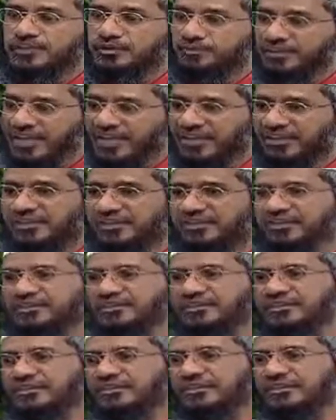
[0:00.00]
Bayhaqi,
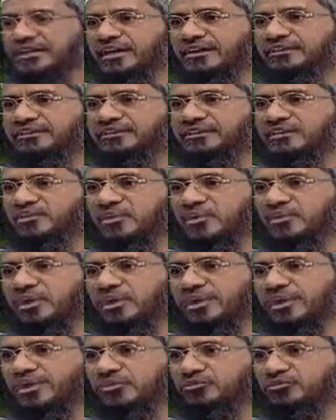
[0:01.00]
hadith number
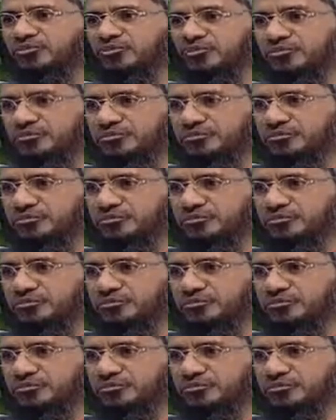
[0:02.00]
1922.